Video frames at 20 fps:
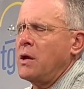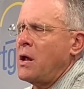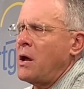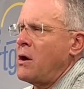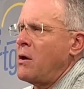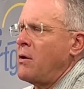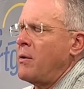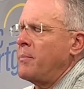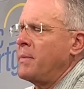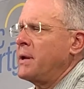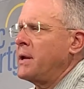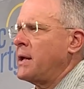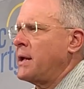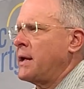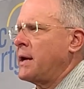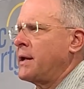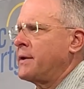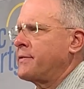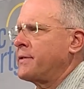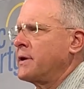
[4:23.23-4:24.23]
No, I mean,
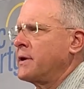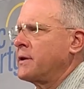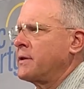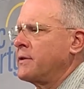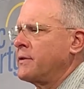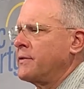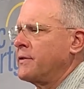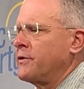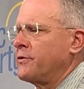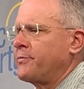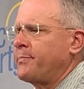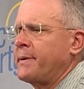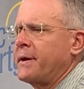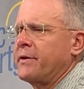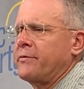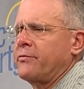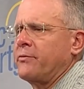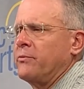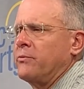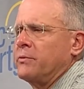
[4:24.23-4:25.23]
I think the
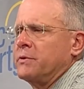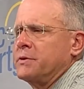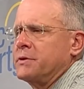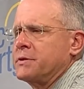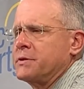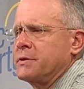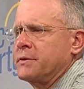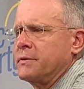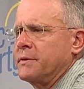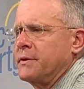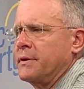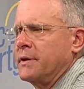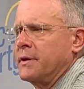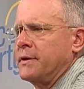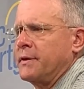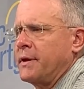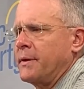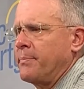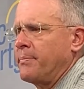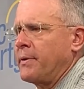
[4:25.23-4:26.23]
special ones,
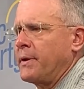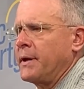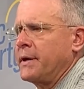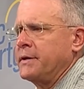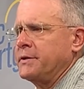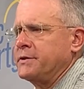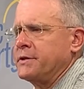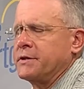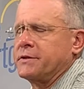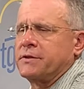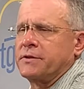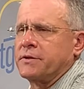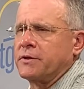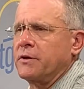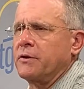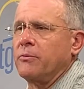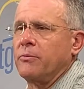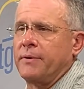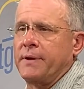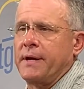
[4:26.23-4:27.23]
they play just as
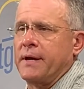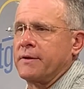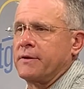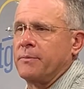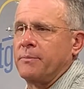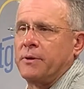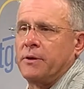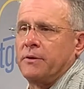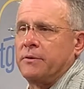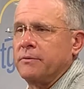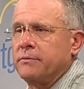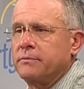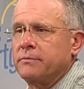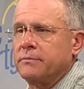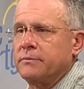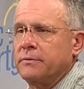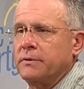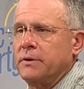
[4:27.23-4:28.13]
good without the ball,